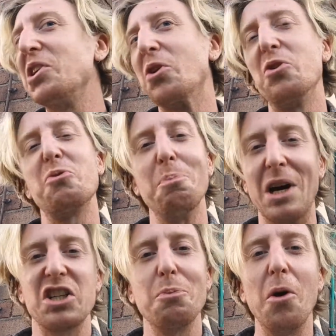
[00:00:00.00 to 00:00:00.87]
you lose
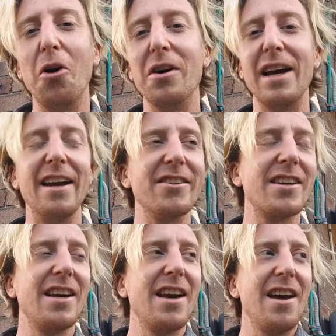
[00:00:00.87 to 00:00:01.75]
much more. And
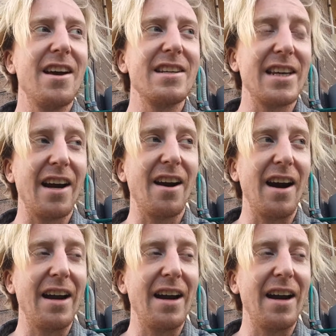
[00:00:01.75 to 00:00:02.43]
yeah,